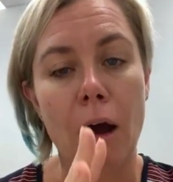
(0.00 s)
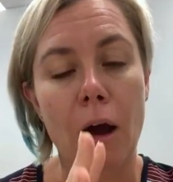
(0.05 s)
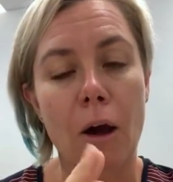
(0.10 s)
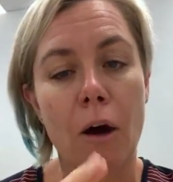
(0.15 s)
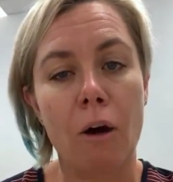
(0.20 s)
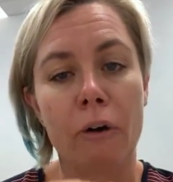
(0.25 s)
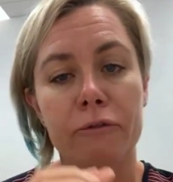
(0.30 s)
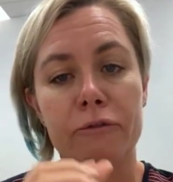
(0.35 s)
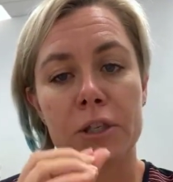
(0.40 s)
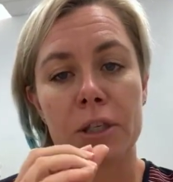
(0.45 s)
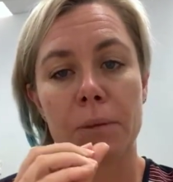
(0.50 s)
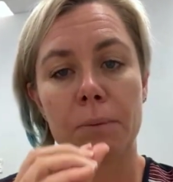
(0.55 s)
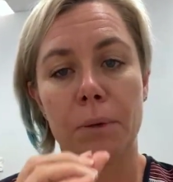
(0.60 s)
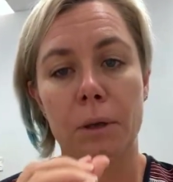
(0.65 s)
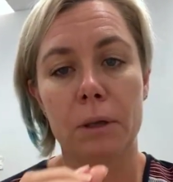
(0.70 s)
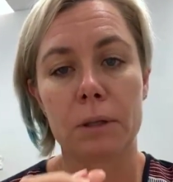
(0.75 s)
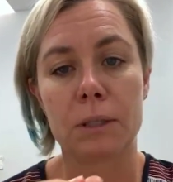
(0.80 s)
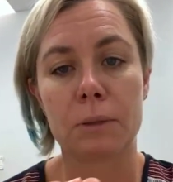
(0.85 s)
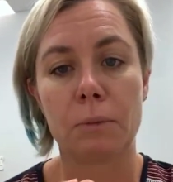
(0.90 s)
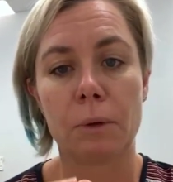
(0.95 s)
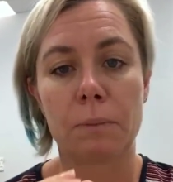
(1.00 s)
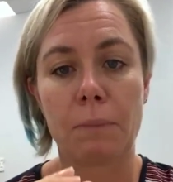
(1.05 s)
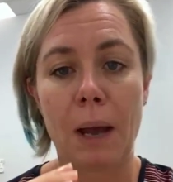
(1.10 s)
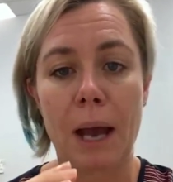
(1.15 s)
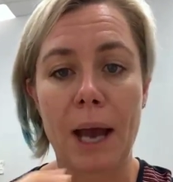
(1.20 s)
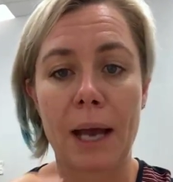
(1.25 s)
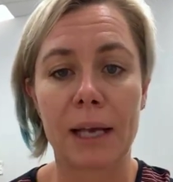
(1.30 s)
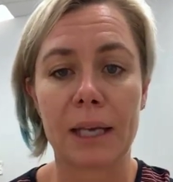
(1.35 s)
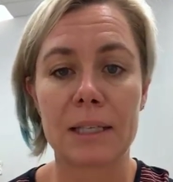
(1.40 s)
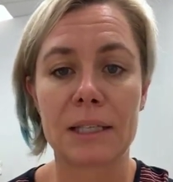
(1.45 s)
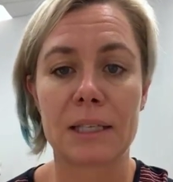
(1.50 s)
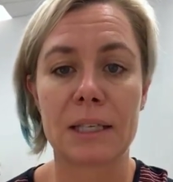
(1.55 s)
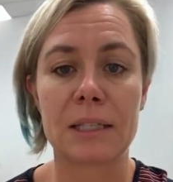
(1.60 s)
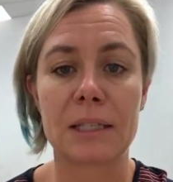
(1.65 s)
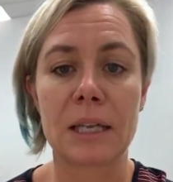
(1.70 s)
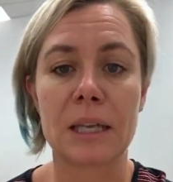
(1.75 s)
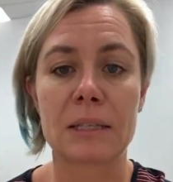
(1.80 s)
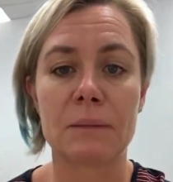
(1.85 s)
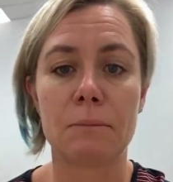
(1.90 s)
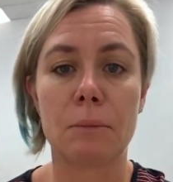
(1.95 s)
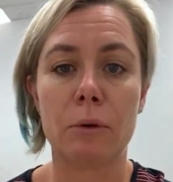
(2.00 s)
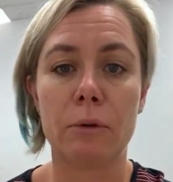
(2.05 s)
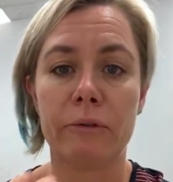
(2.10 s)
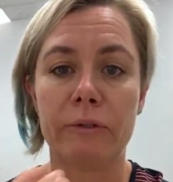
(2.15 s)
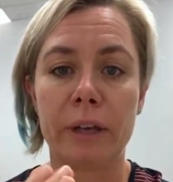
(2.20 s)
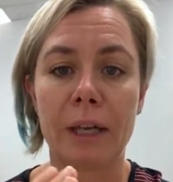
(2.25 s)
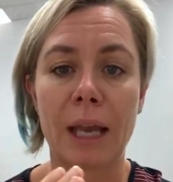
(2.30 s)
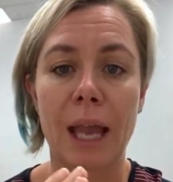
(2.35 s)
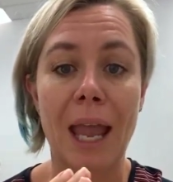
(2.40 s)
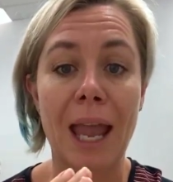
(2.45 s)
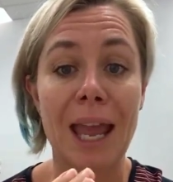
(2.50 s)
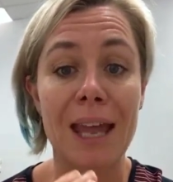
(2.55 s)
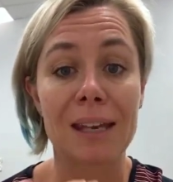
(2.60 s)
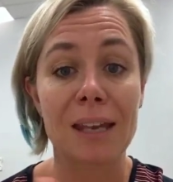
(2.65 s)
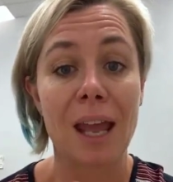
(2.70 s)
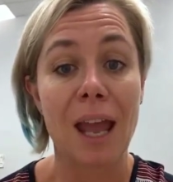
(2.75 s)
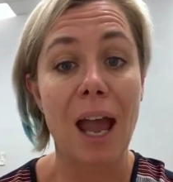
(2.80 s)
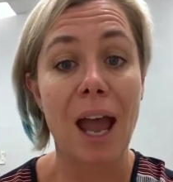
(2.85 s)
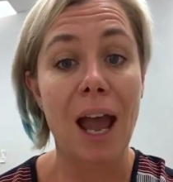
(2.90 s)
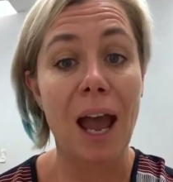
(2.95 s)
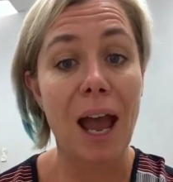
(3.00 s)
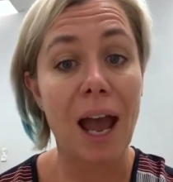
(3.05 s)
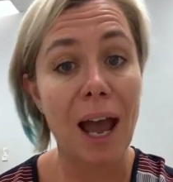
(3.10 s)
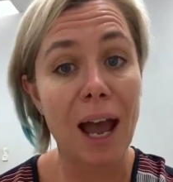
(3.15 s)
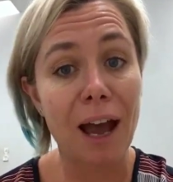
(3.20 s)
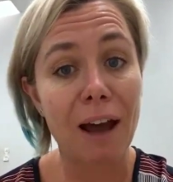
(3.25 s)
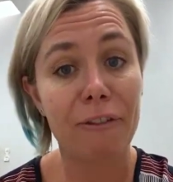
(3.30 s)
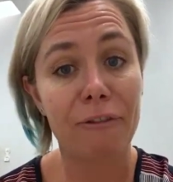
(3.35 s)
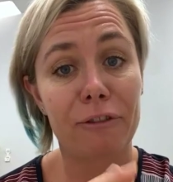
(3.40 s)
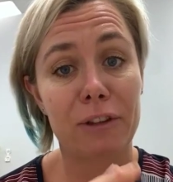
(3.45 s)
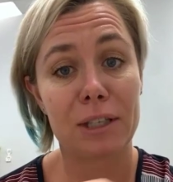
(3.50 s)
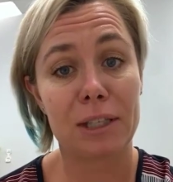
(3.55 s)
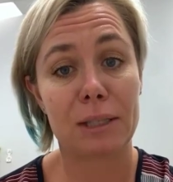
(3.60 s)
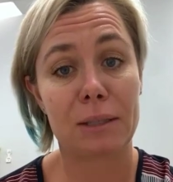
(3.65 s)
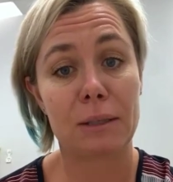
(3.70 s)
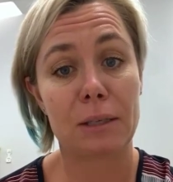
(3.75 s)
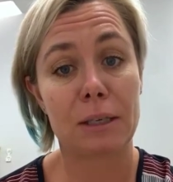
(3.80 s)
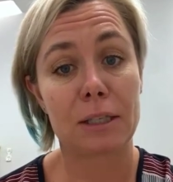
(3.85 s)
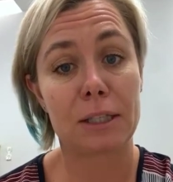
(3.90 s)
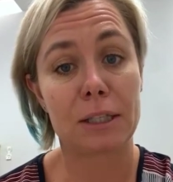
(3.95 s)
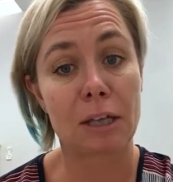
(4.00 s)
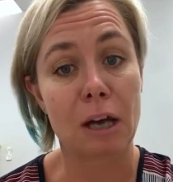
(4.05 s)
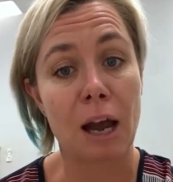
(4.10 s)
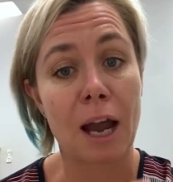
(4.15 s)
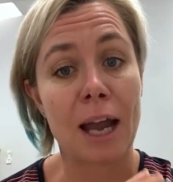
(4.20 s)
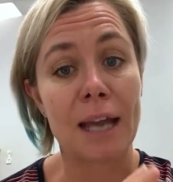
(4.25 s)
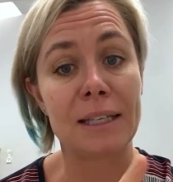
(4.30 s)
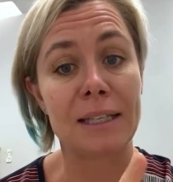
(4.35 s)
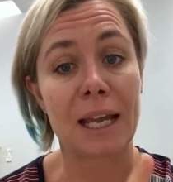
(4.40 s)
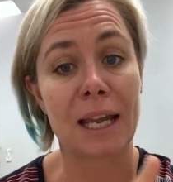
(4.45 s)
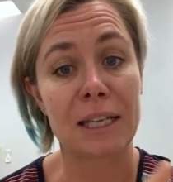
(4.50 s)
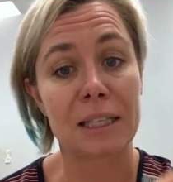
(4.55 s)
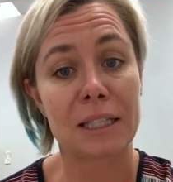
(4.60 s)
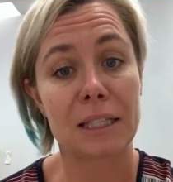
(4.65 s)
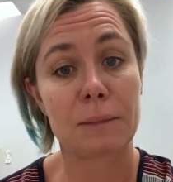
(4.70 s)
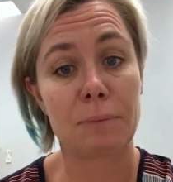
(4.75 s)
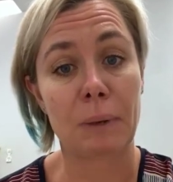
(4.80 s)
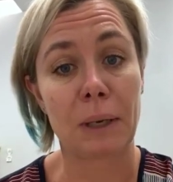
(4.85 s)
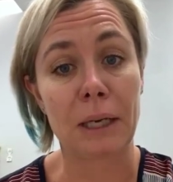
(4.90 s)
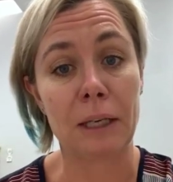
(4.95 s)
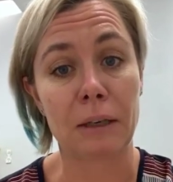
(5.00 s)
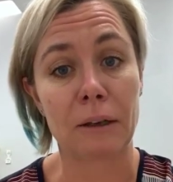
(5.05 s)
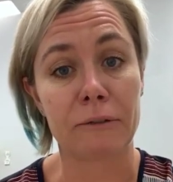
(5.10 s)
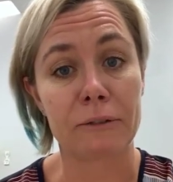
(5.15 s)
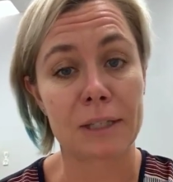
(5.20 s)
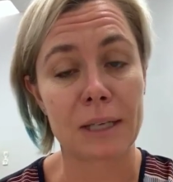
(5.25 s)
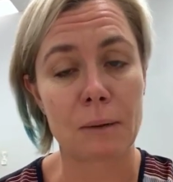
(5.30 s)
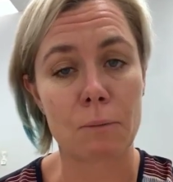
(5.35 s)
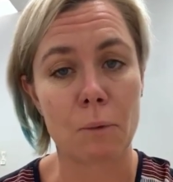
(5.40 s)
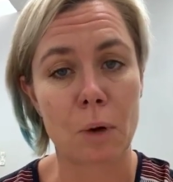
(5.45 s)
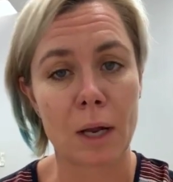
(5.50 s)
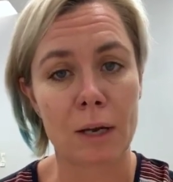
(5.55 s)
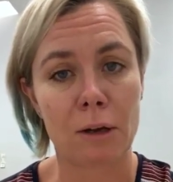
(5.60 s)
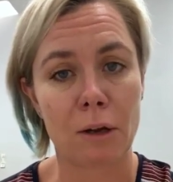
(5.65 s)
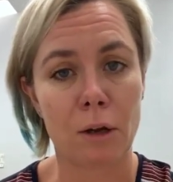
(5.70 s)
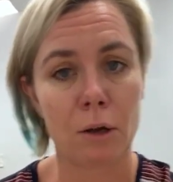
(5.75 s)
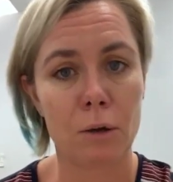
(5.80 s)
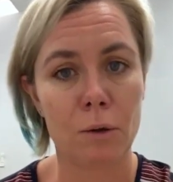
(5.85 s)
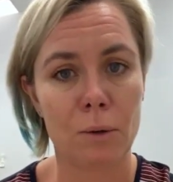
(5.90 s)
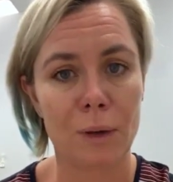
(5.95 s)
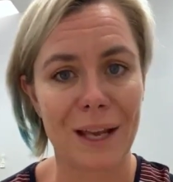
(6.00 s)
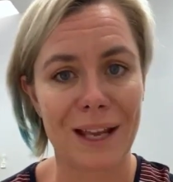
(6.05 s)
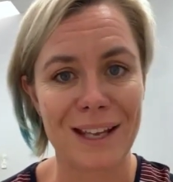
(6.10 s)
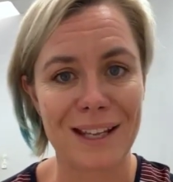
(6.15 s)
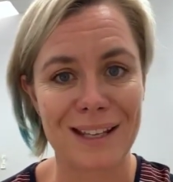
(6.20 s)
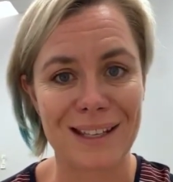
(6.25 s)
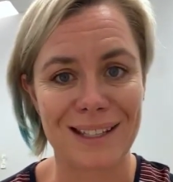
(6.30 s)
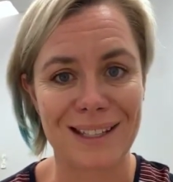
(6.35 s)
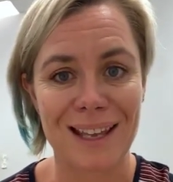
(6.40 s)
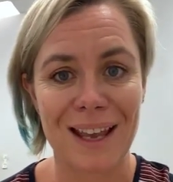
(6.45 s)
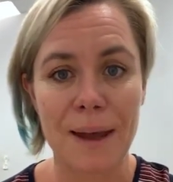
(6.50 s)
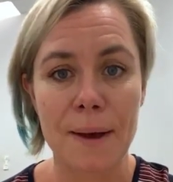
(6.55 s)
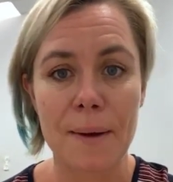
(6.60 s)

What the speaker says: often a person with Parkinson's is moving at half the size and speed of someone who has